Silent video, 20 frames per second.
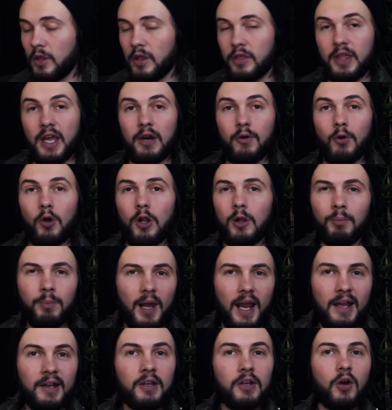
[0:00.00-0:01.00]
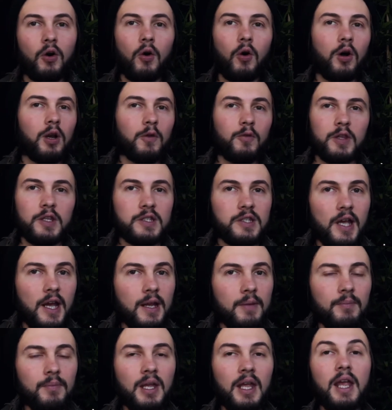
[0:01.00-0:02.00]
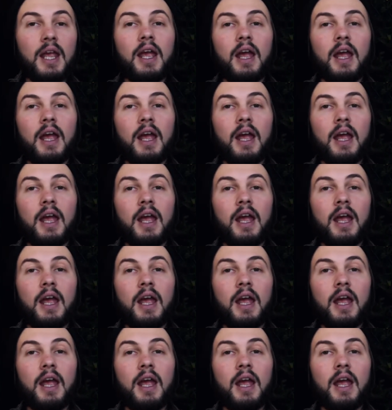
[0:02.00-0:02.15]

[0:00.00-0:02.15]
that they're all blank or all of the same,